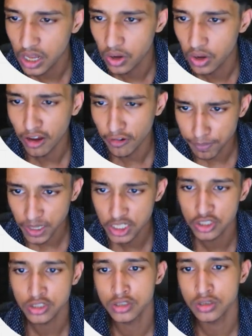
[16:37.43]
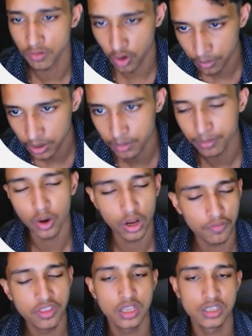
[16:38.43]
Now, have patience, warm up
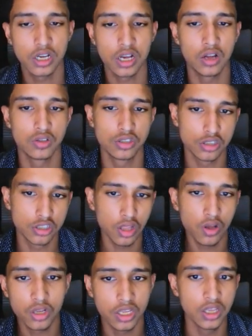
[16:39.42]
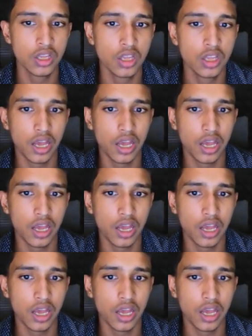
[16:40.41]
all of these accounts slowly,